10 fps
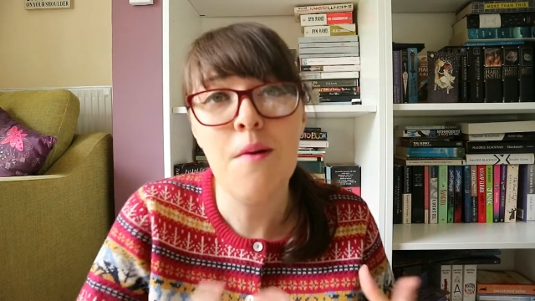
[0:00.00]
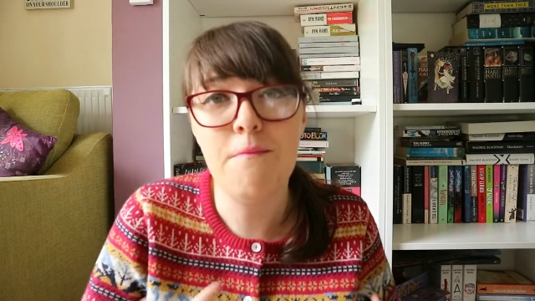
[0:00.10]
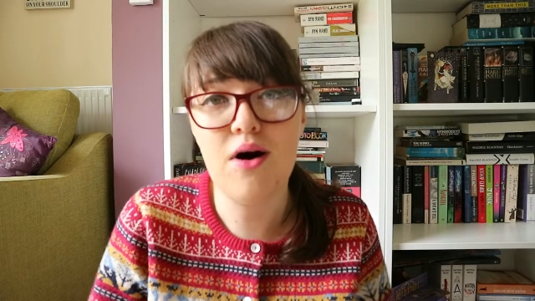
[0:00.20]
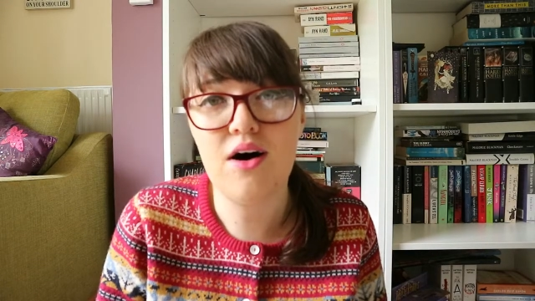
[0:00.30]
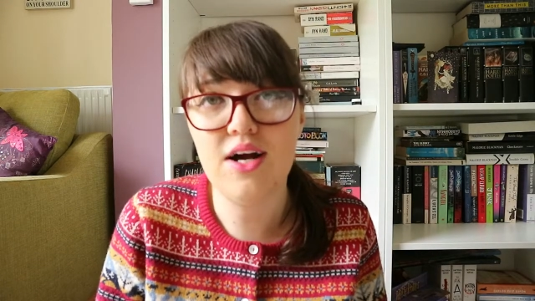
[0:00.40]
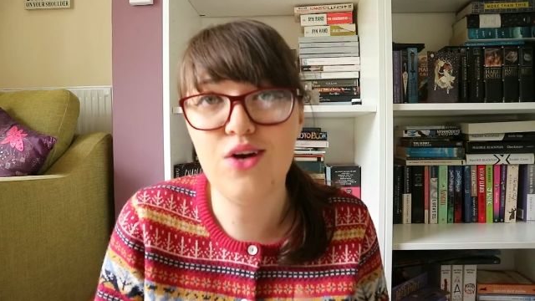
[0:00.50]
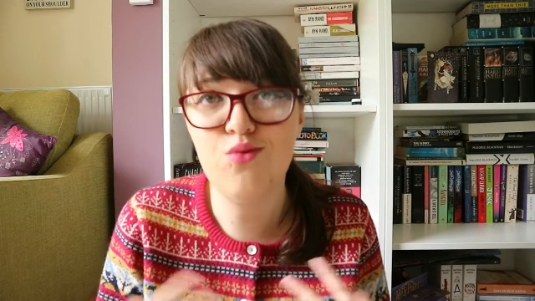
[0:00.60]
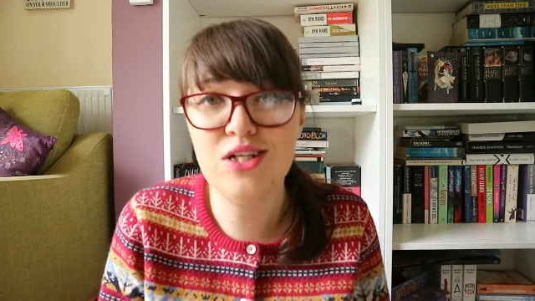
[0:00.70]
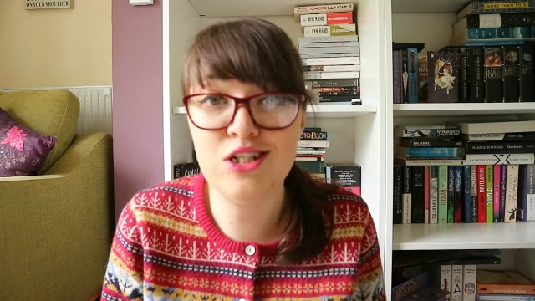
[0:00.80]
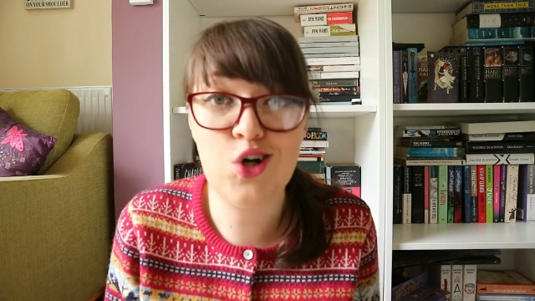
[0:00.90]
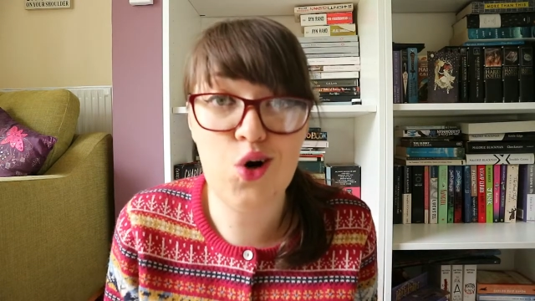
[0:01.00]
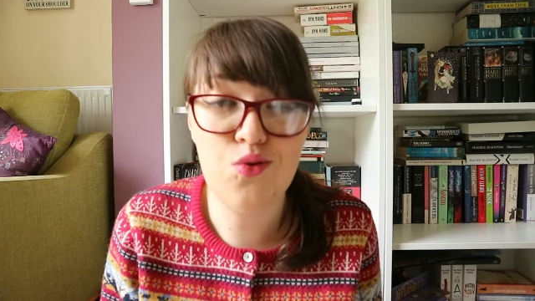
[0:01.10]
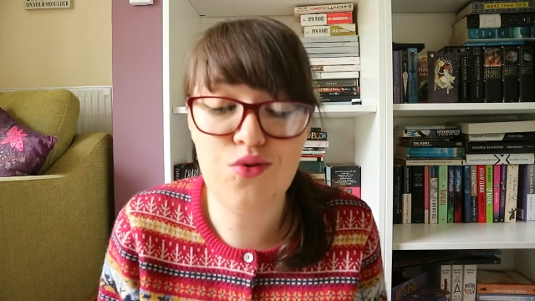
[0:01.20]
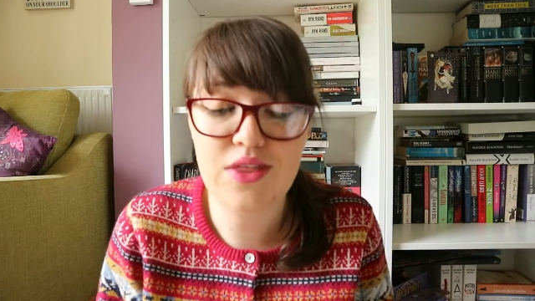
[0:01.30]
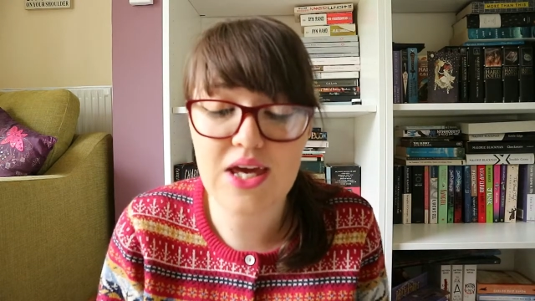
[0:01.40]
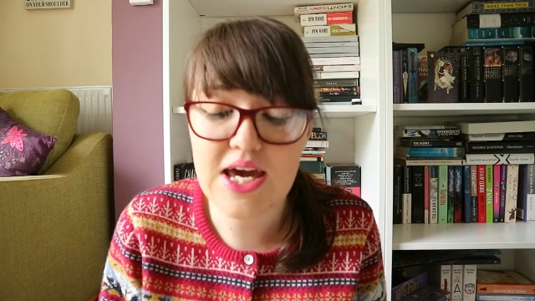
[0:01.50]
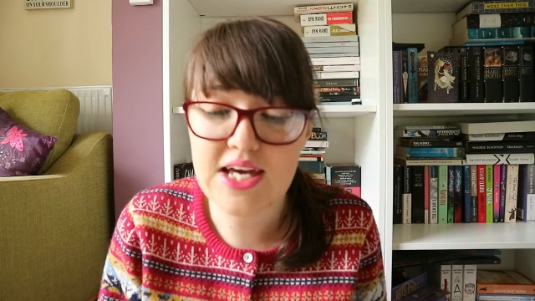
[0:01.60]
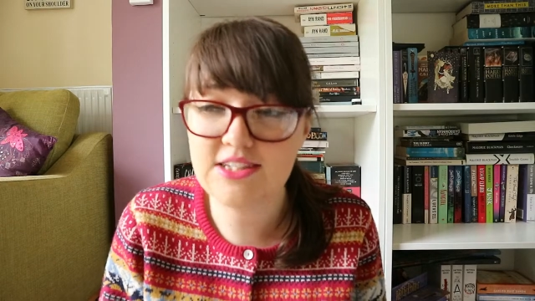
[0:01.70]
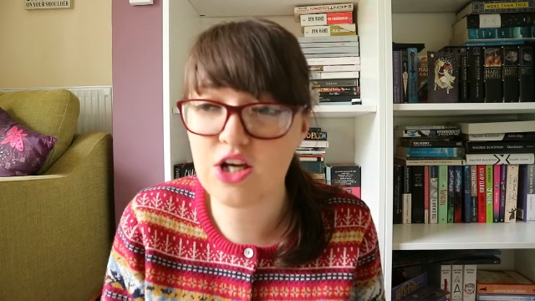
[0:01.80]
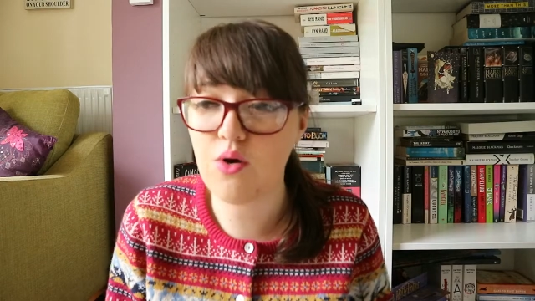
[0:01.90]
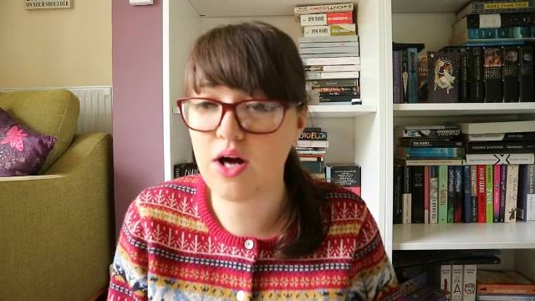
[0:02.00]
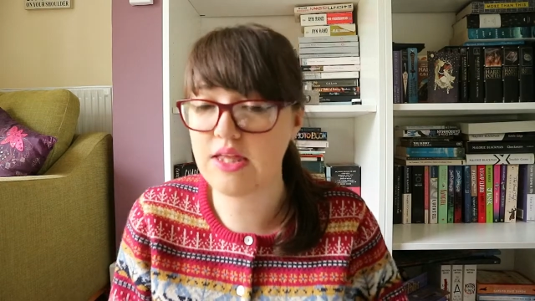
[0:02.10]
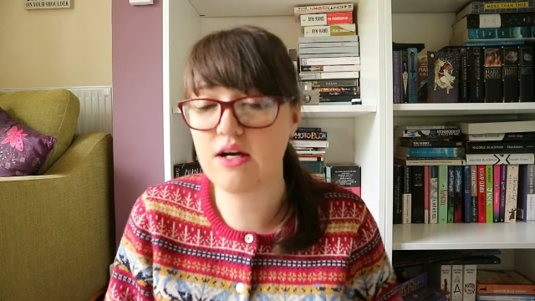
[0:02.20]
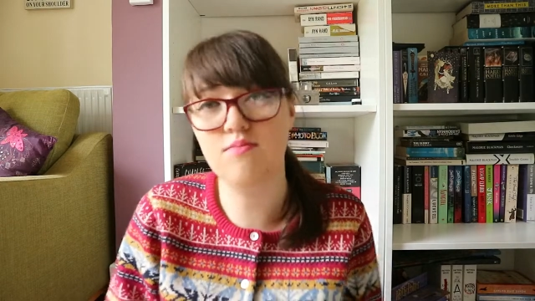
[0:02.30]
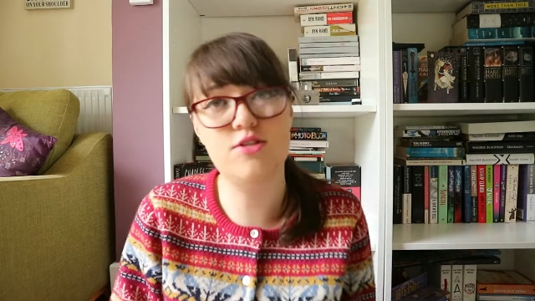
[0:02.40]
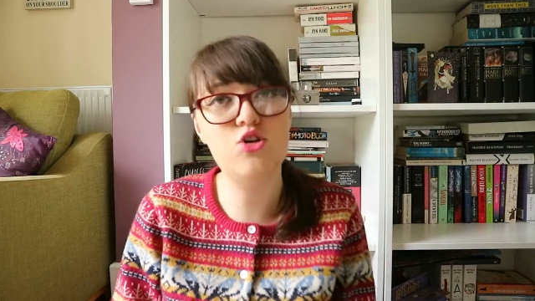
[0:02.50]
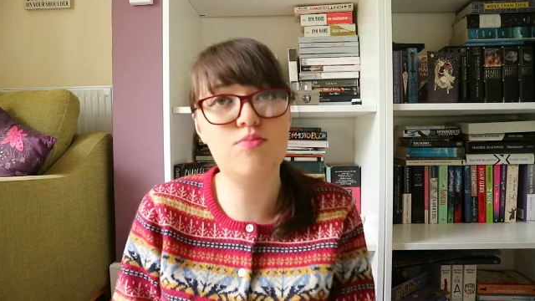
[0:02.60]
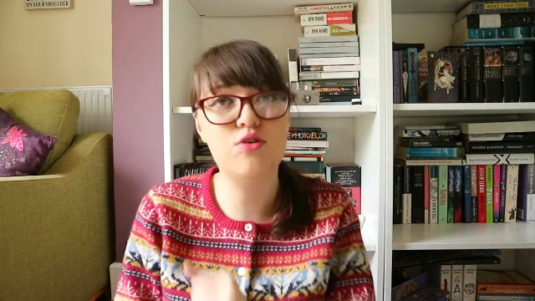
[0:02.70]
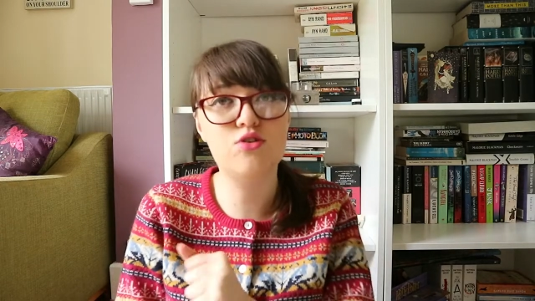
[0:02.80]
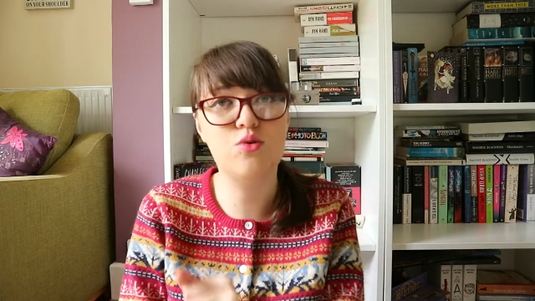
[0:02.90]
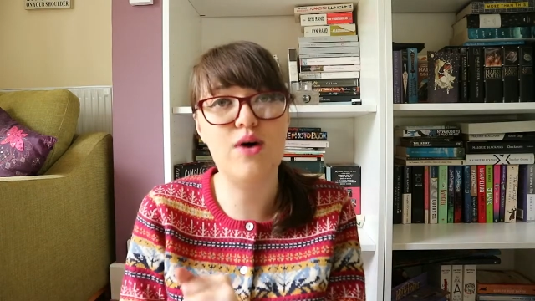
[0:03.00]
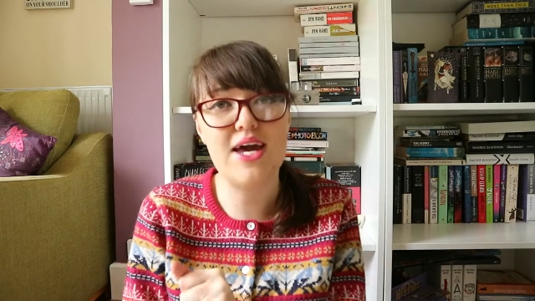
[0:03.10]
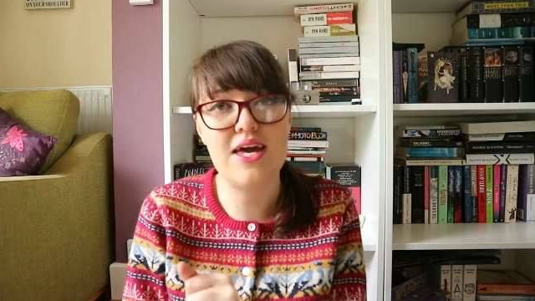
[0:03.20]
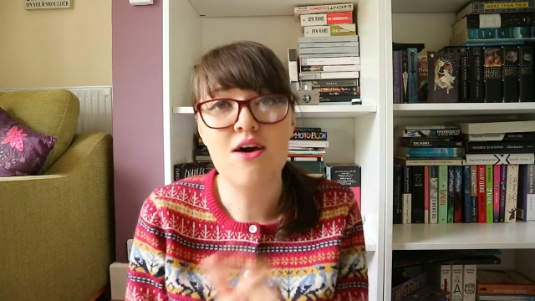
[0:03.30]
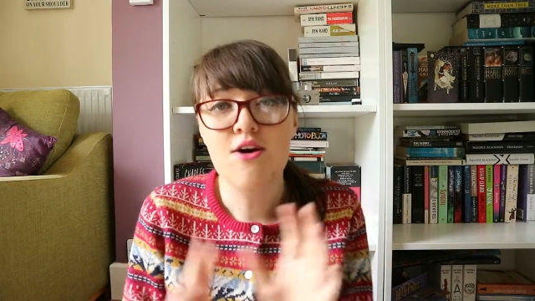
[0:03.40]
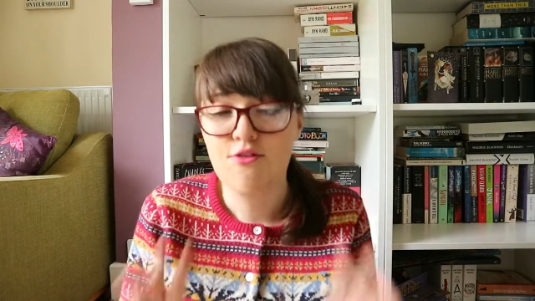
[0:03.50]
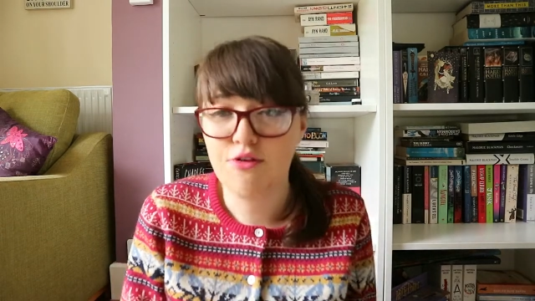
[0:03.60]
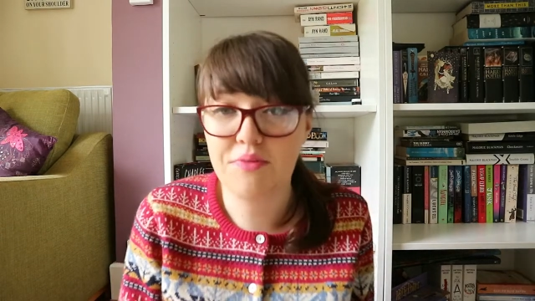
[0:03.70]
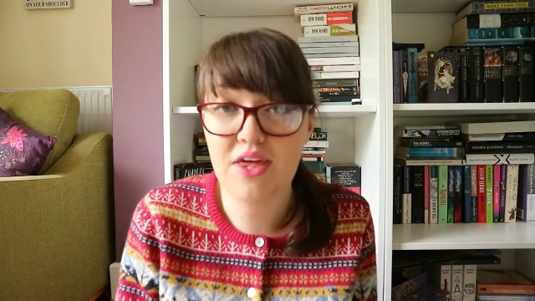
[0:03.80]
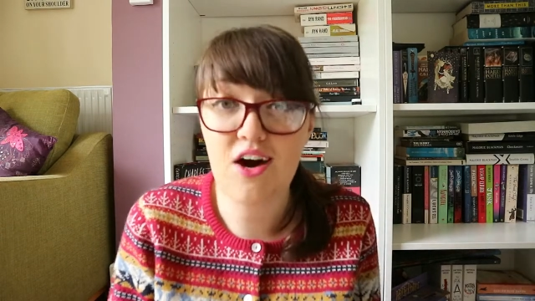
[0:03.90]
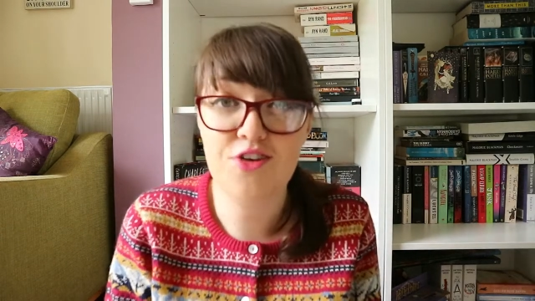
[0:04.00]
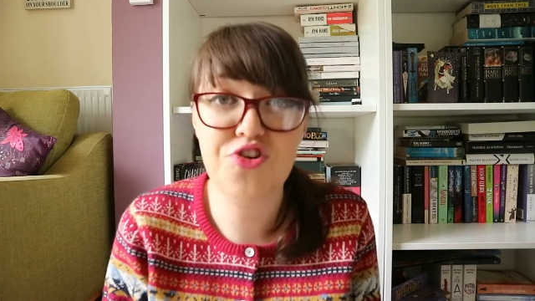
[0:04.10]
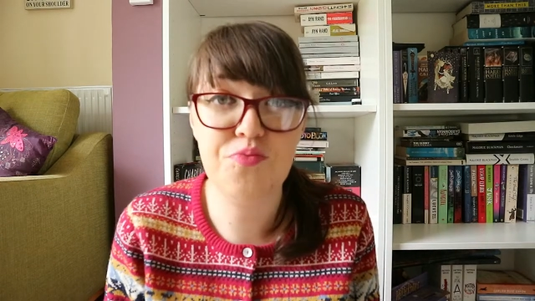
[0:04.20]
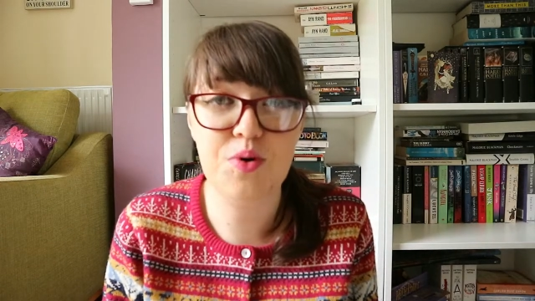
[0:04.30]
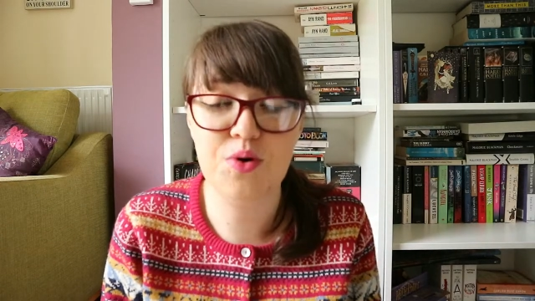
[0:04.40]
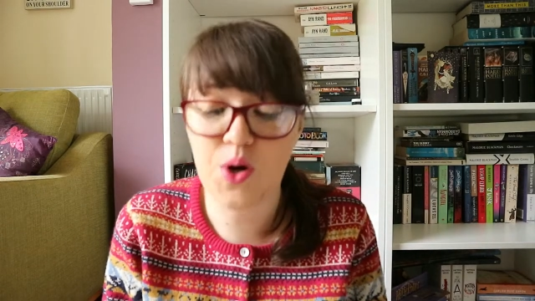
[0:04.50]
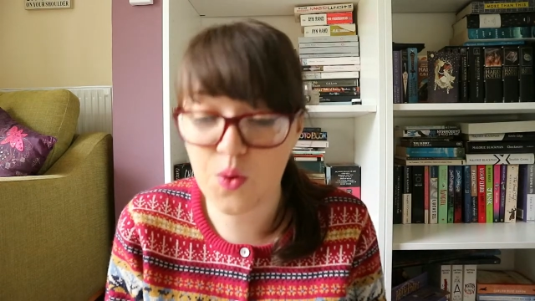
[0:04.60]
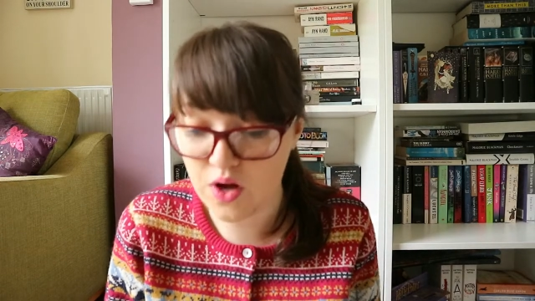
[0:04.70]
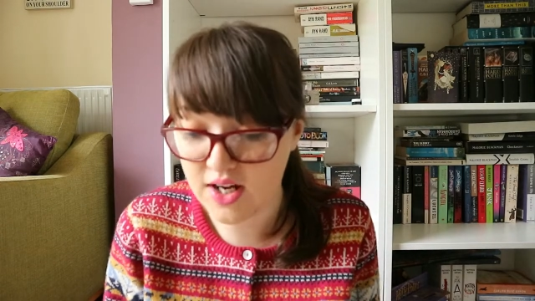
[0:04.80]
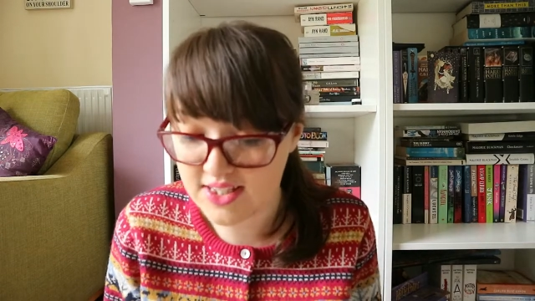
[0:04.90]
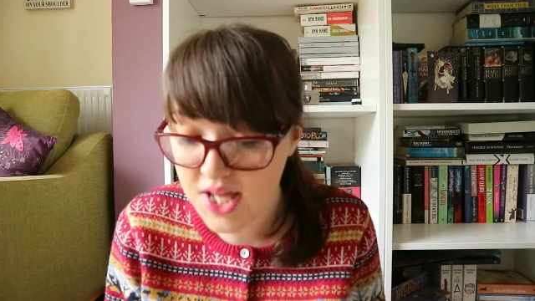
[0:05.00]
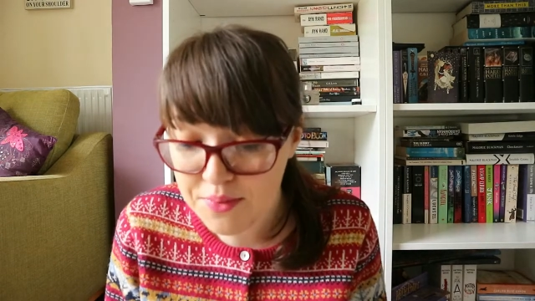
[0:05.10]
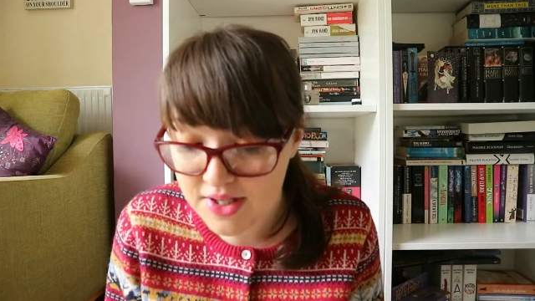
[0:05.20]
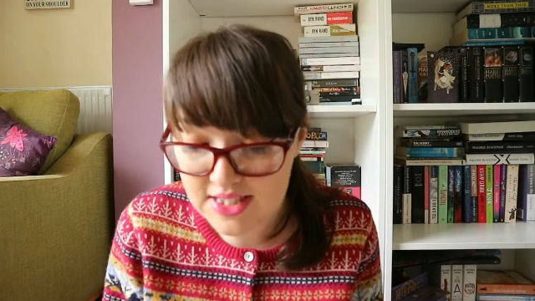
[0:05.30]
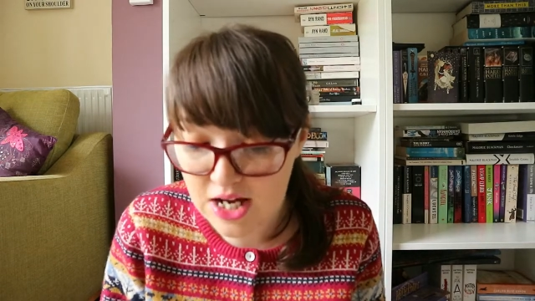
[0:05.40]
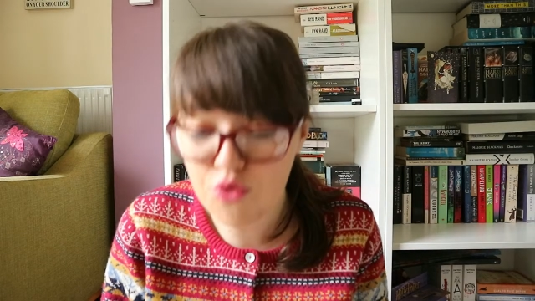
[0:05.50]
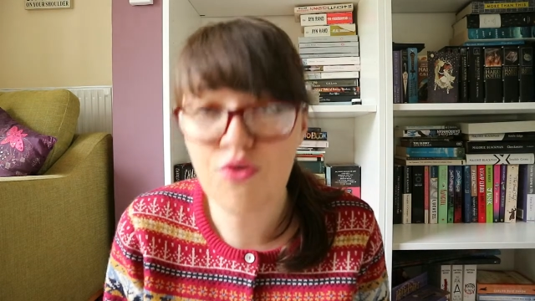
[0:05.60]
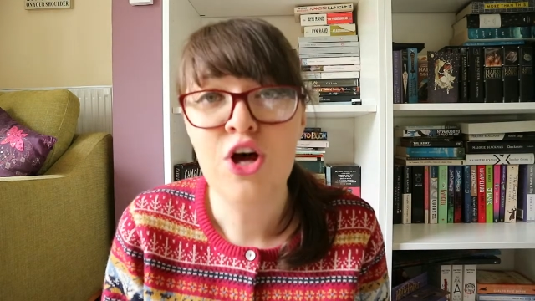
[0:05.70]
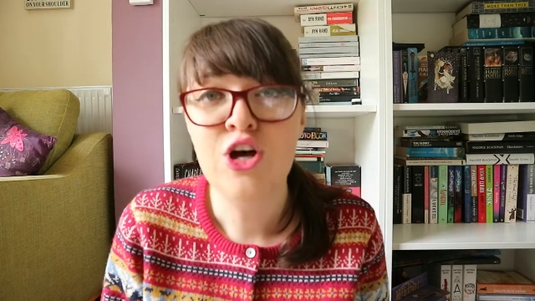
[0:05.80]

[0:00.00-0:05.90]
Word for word: my reading goal for the year, so I think I'm two books away from the 100 book goal that I set myself.